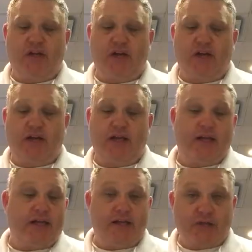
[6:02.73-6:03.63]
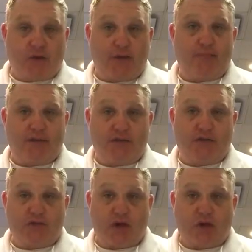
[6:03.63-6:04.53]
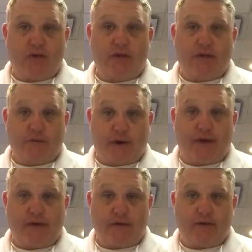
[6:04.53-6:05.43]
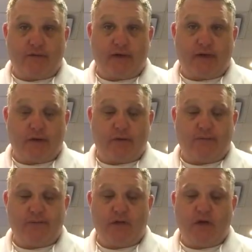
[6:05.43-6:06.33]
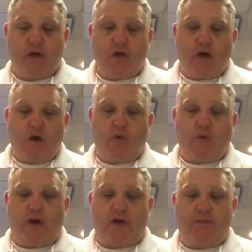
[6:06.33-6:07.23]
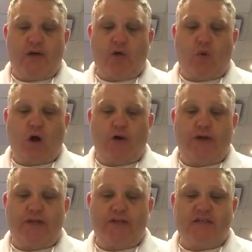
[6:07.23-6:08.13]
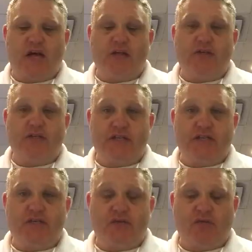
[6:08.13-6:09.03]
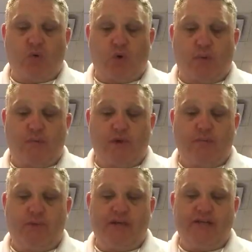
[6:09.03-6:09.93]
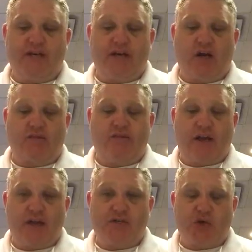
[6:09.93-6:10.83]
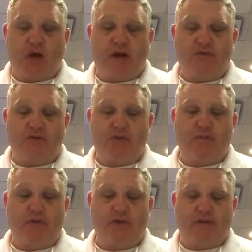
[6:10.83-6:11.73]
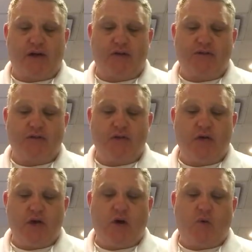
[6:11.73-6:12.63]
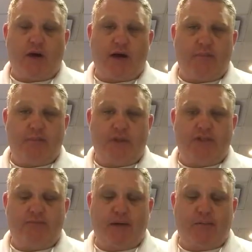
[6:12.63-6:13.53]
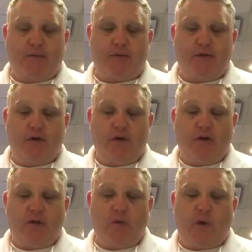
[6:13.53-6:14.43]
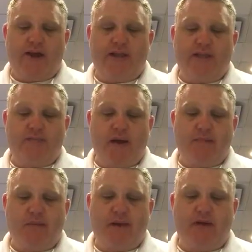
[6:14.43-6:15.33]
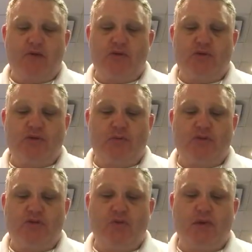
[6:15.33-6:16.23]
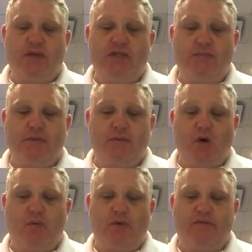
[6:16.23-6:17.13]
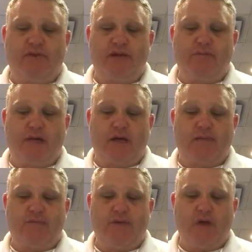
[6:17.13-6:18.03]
the internet, and that's a great place to start, like right here in this video. We recommend acquiring this knowledge in digital form and placing it on a flash drive or similar device. Why not books and paper? The weight of these paper manuals are simply too much to be mobile if need be.